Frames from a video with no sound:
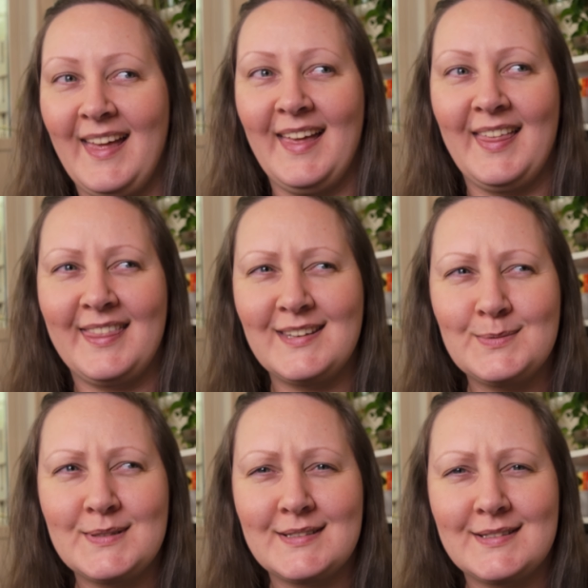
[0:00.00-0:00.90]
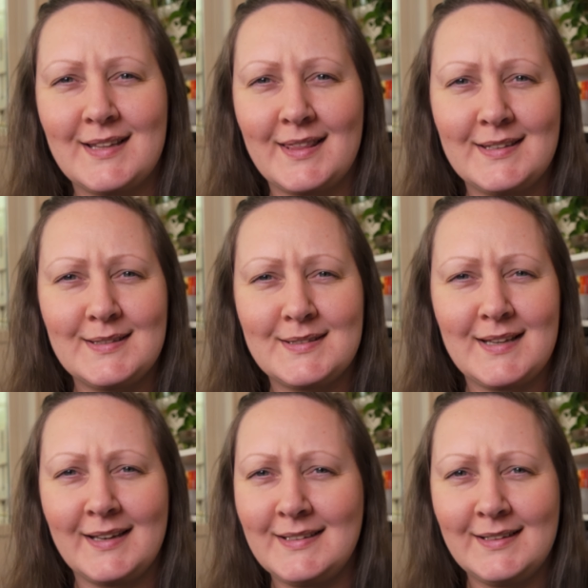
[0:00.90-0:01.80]

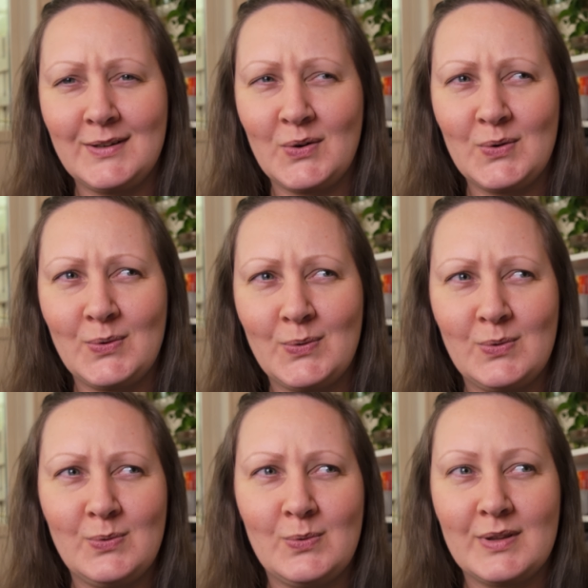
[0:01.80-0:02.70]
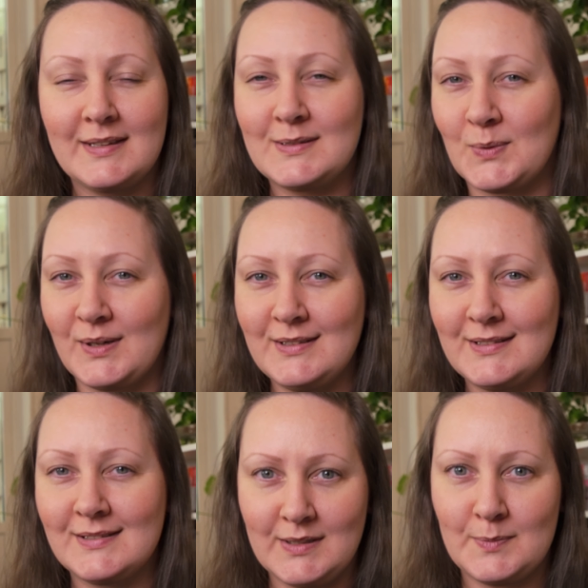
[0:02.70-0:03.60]
didn't know what this
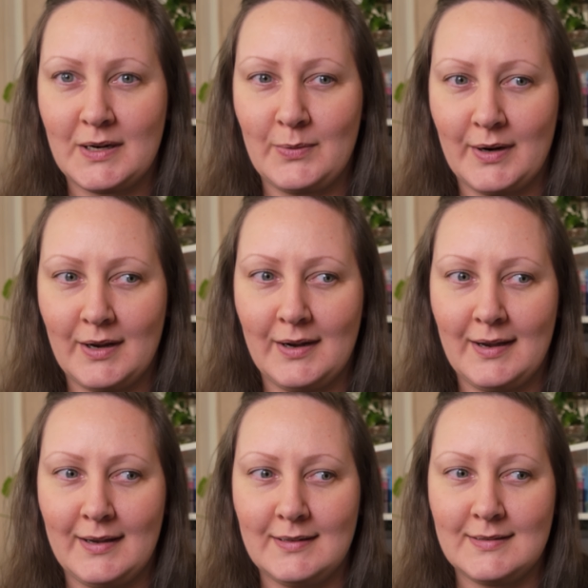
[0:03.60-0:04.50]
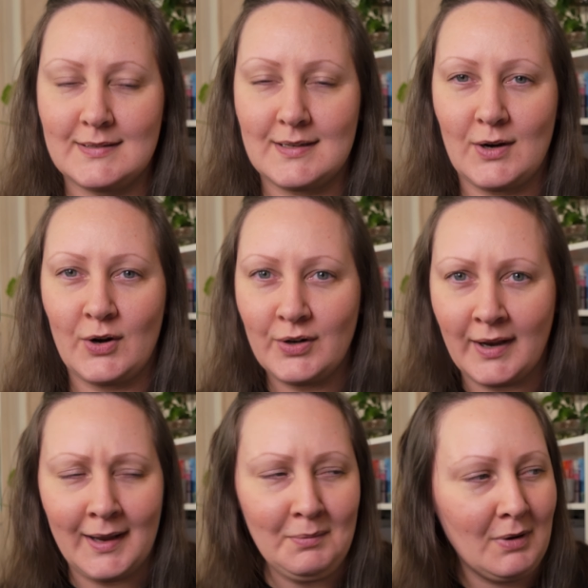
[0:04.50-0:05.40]
was, but I recognized her
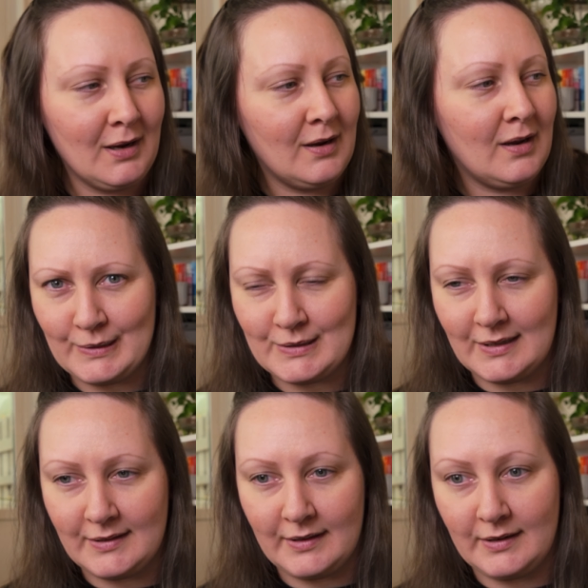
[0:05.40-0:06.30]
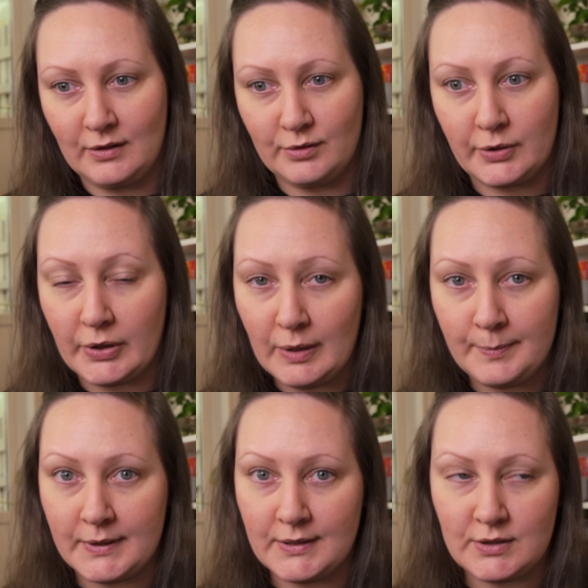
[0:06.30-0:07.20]
name. And then I looked her up and
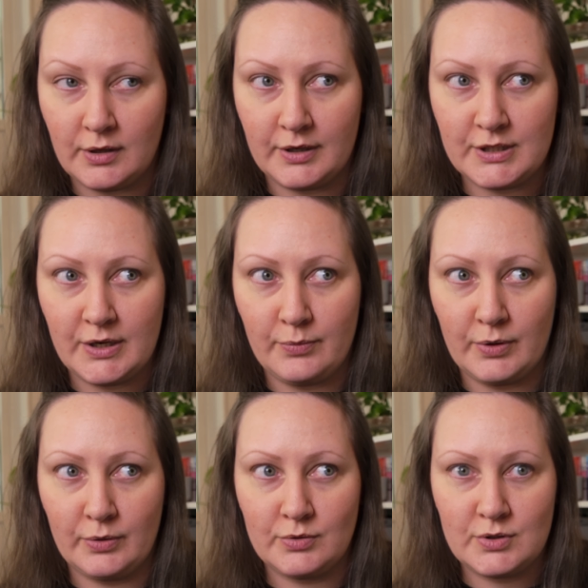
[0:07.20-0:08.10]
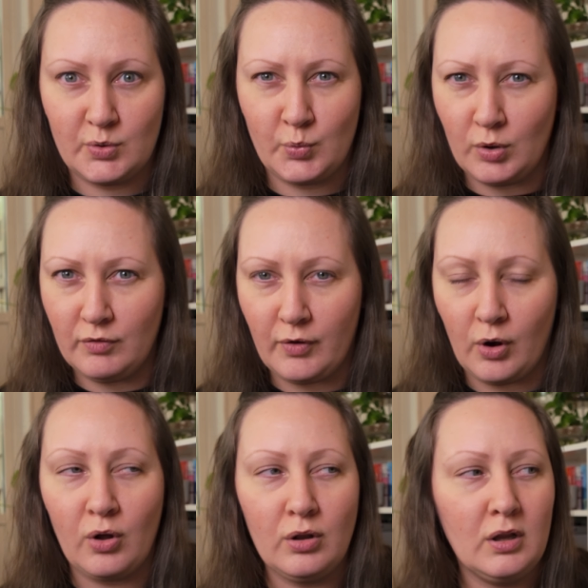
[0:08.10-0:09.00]
I saw that she wrote Wolf
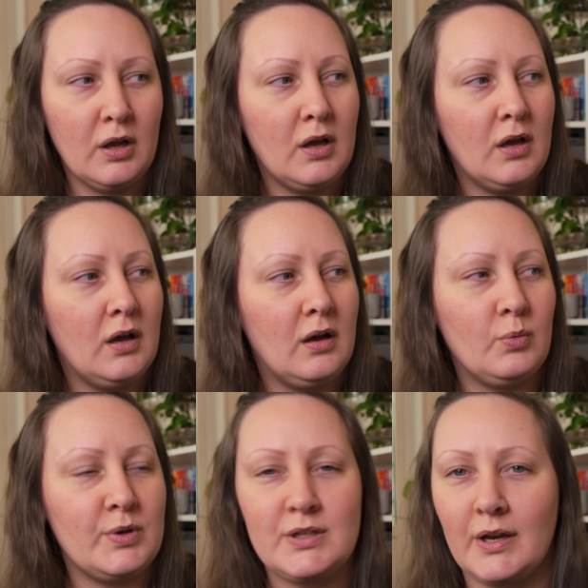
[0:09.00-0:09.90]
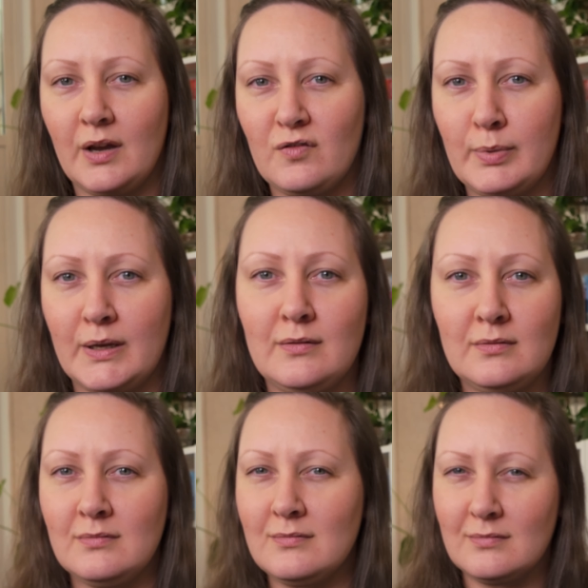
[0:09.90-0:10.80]
Hall, which I have been
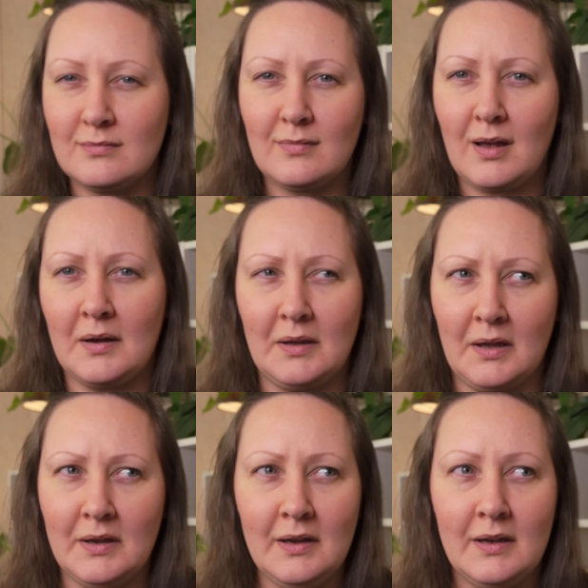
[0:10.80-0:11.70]
eyeing.